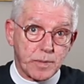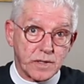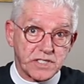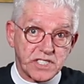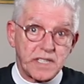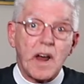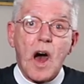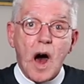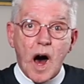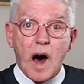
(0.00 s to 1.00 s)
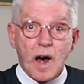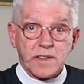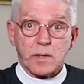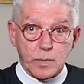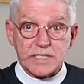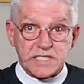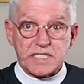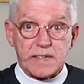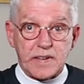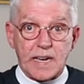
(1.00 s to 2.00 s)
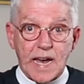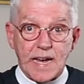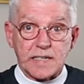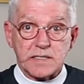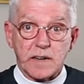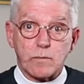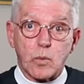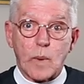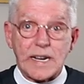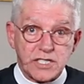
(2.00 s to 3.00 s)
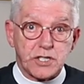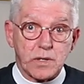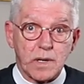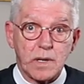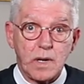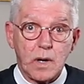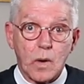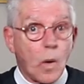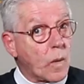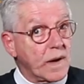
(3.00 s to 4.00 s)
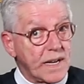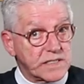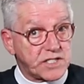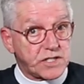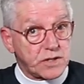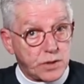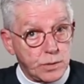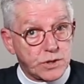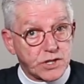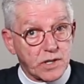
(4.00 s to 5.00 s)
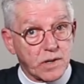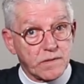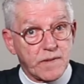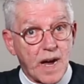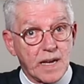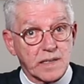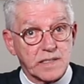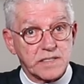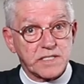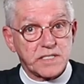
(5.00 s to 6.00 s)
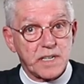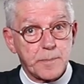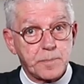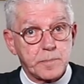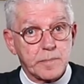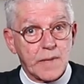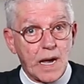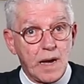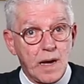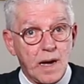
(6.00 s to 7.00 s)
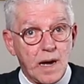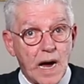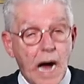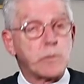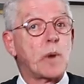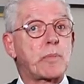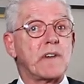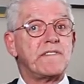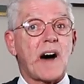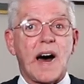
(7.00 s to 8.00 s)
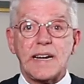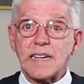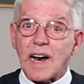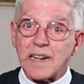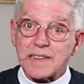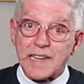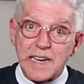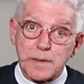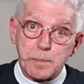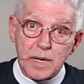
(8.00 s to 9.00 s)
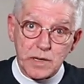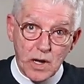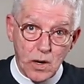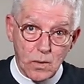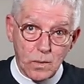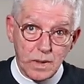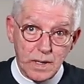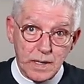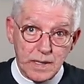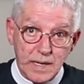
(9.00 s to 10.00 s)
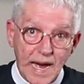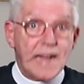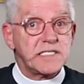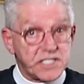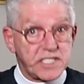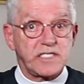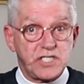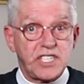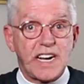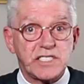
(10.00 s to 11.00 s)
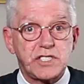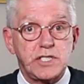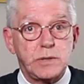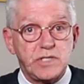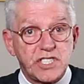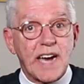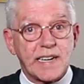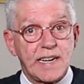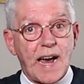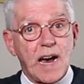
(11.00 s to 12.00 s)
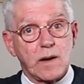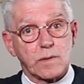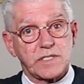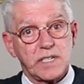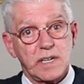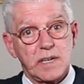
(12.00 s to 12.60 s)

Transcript: person on the receiving end of racial or institutional violence. I will provide a link below and suggest you check it out.